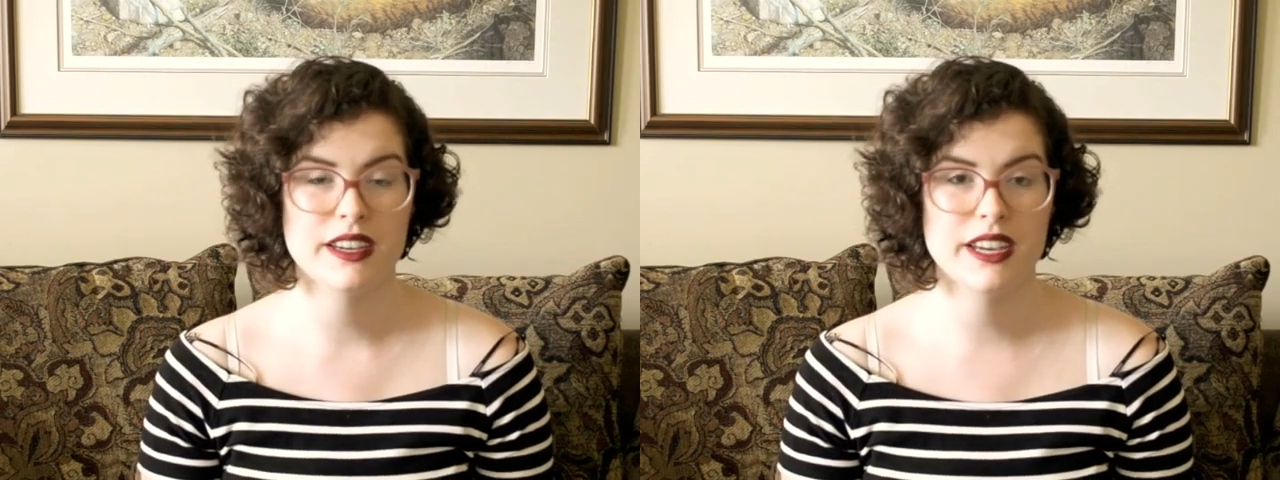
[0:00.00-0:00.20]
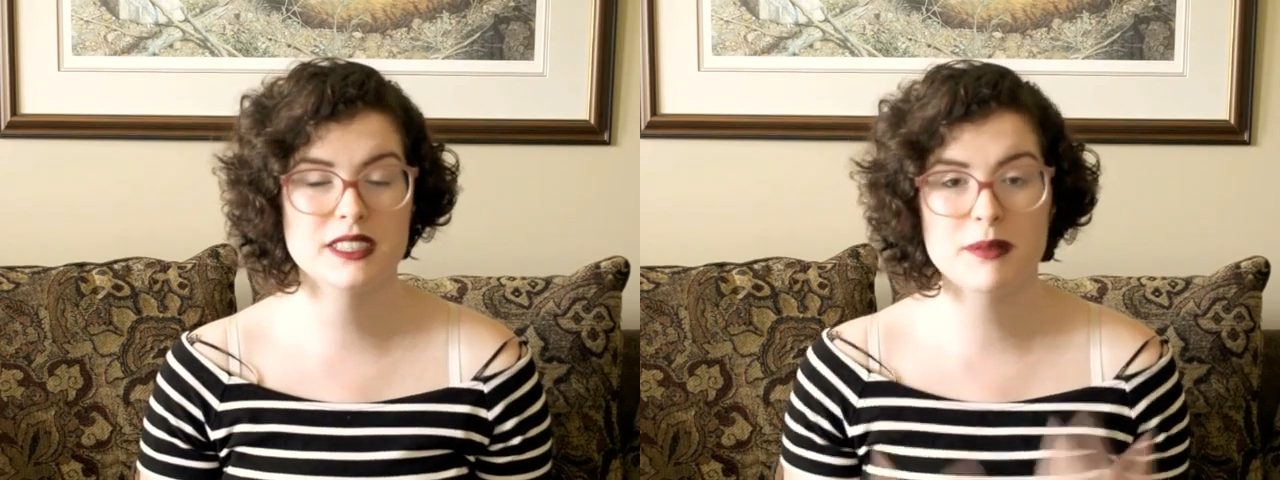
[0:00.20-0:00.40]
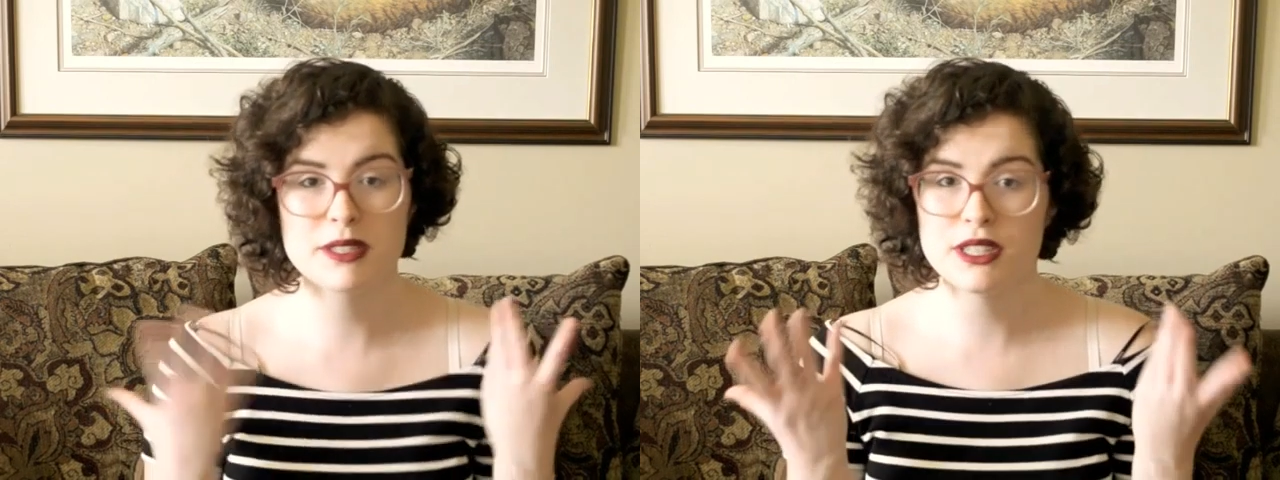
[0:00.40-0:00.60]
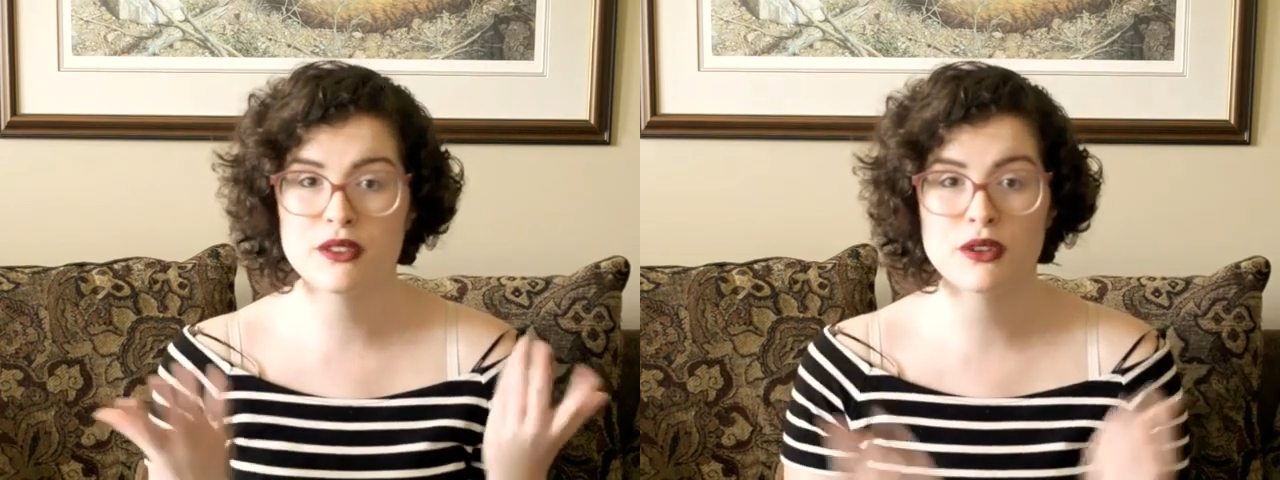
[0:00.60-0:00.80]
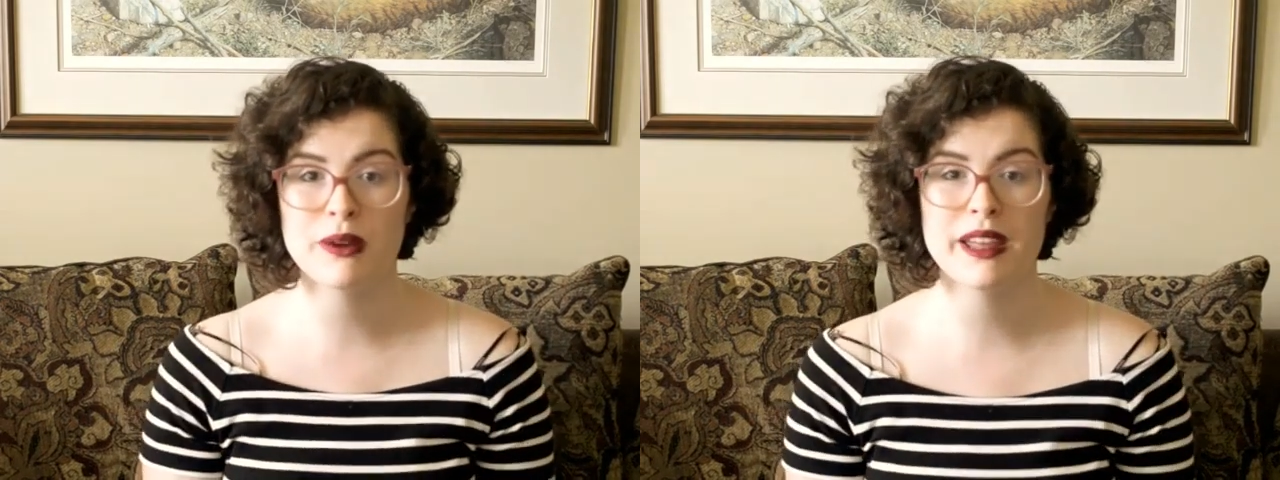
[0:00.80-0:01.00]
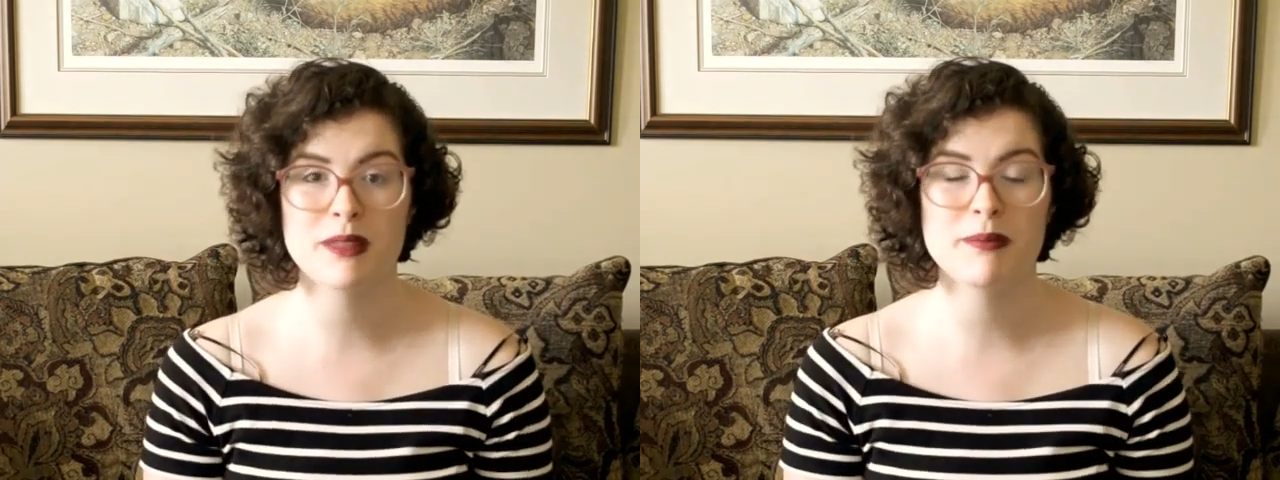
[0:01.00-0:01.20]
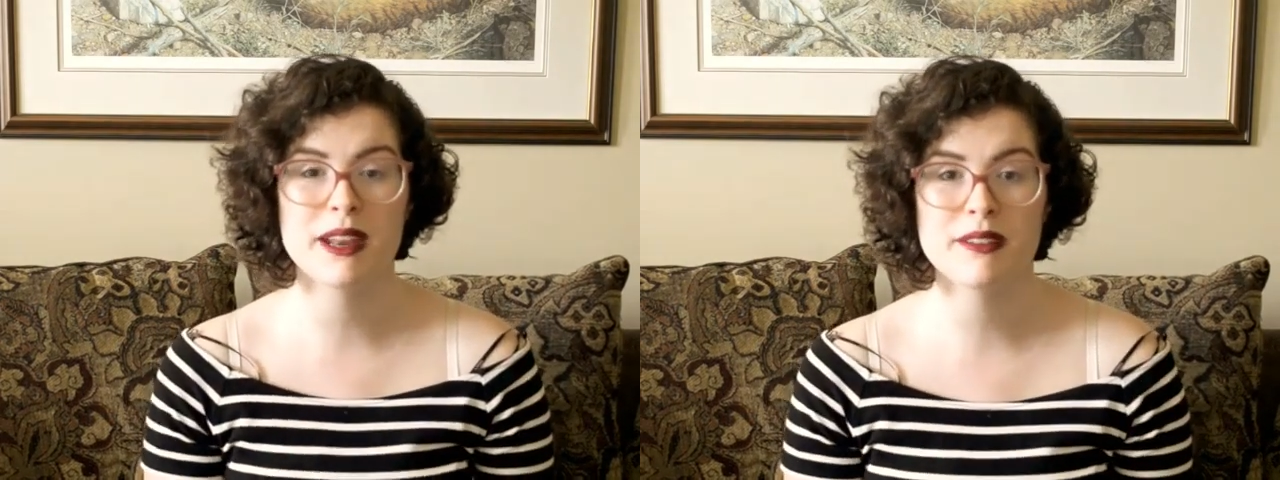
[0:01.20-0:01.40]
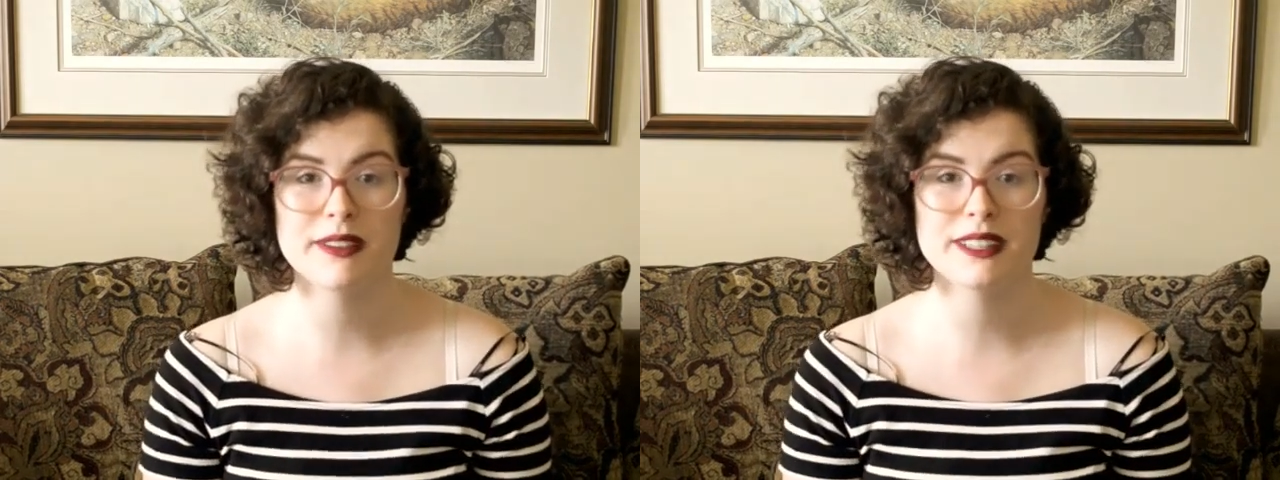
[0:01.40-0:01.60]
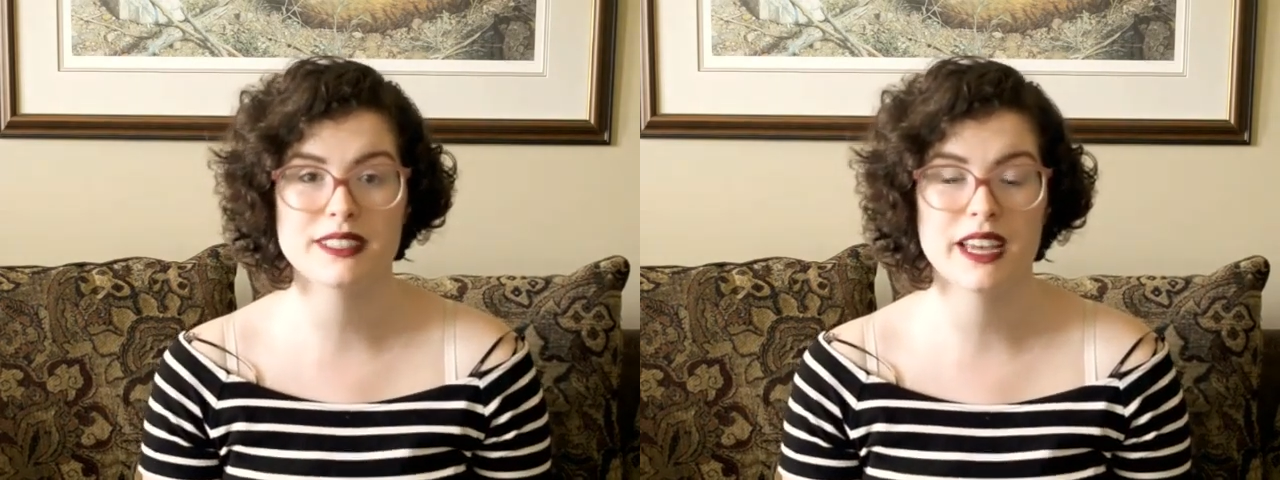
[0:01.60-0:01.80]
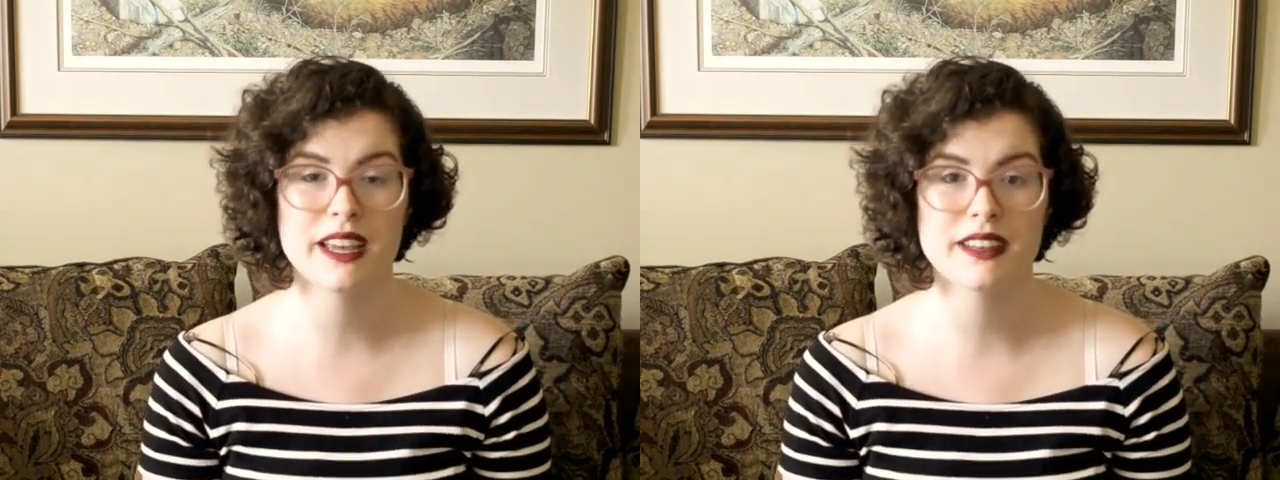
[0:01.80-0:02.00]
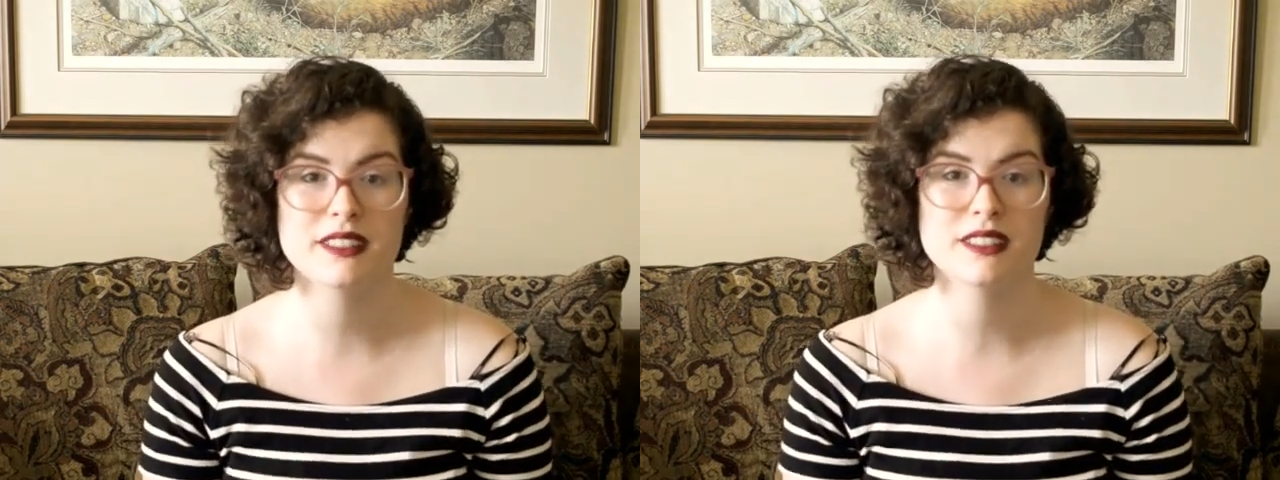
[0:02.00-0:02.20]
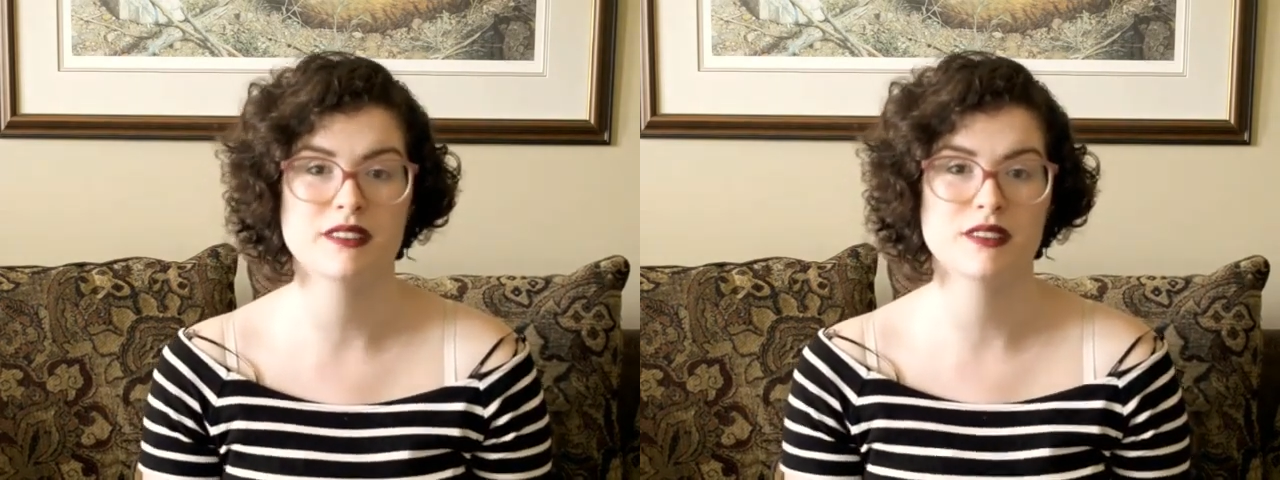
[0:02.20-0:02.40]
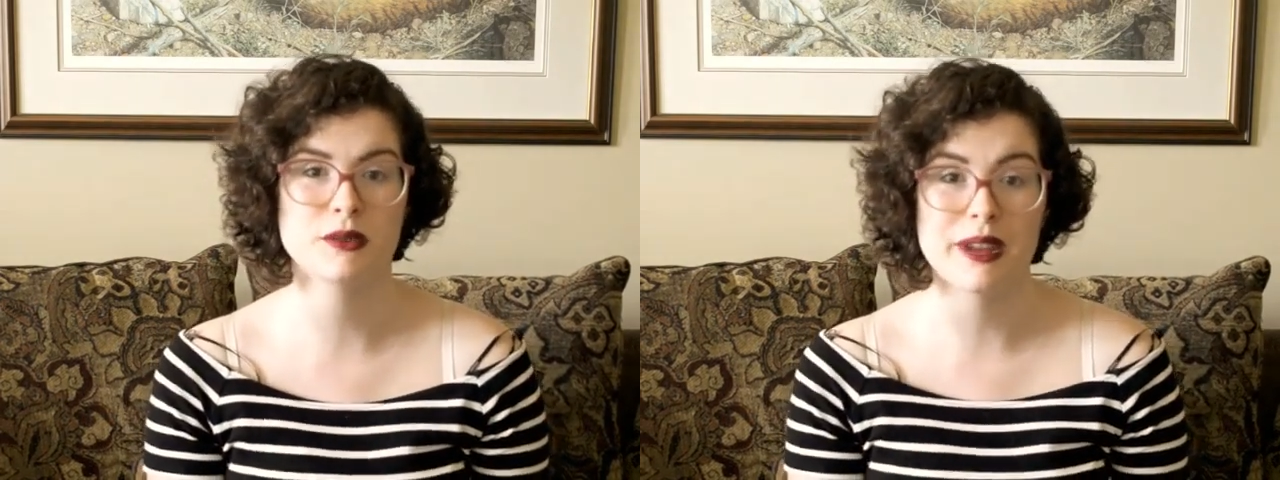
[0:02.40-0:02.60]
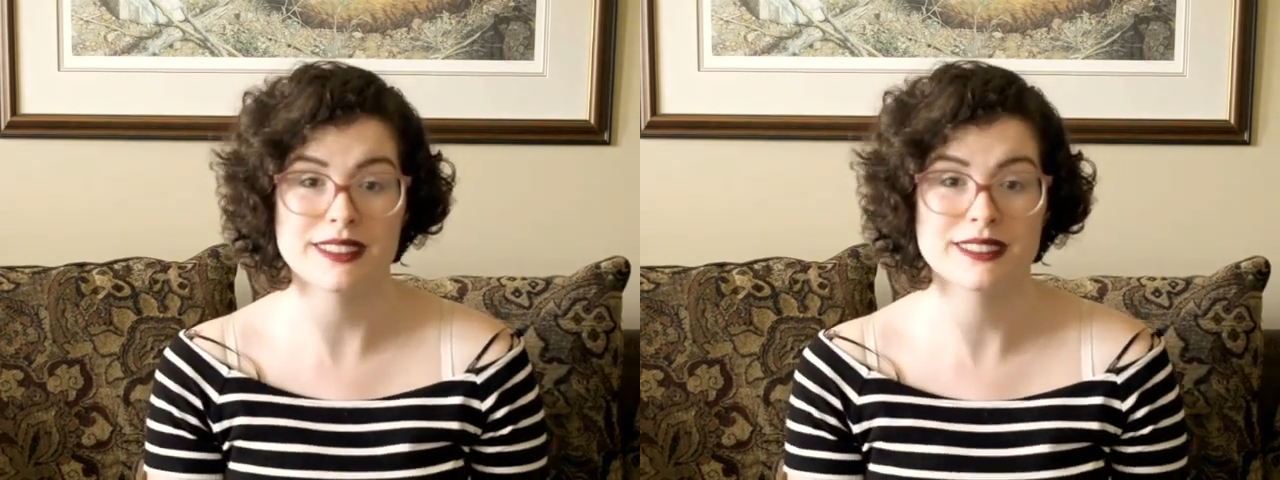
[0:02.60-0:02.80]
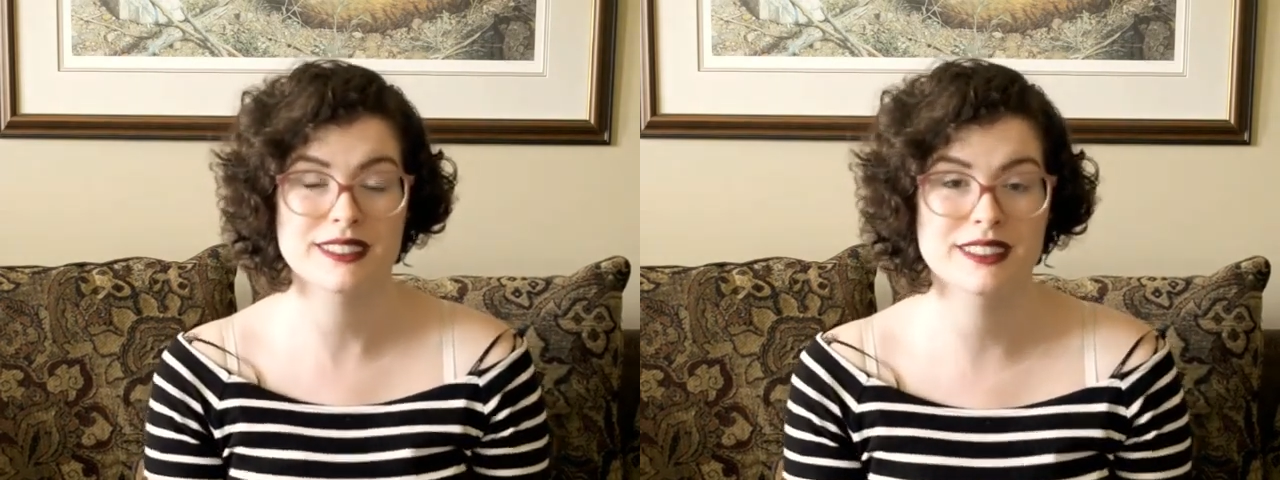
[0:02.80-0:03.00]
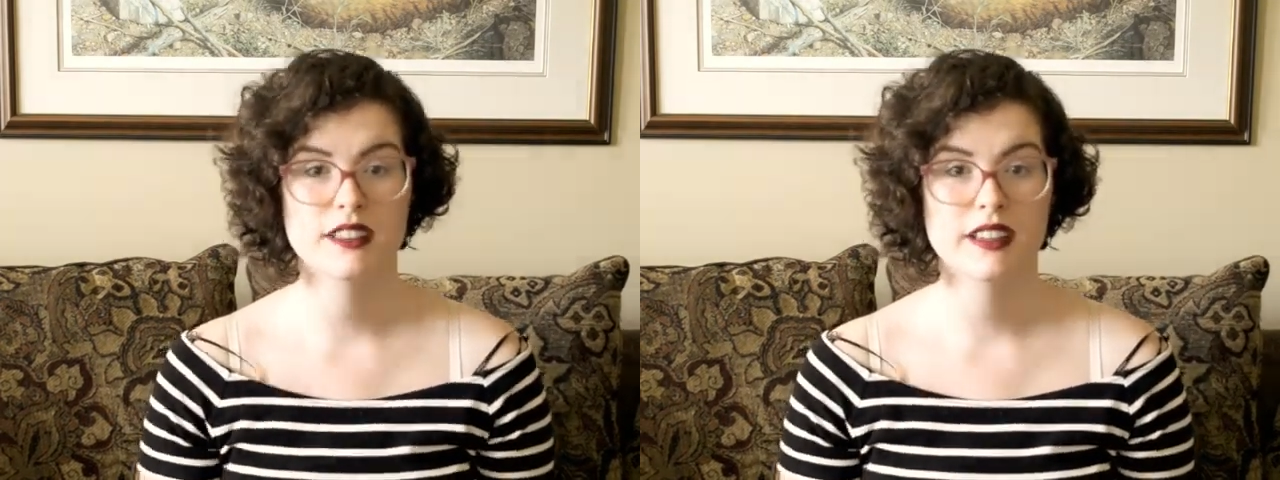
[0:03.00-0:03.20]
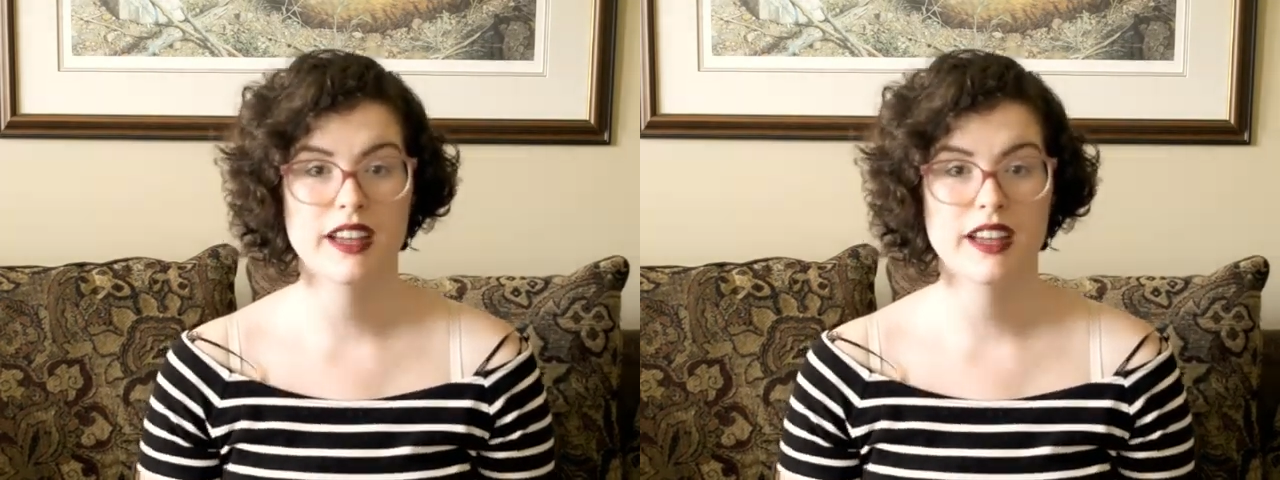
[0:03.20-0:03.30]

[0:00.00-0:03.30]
It's up to you to weigh the benefits and the risks.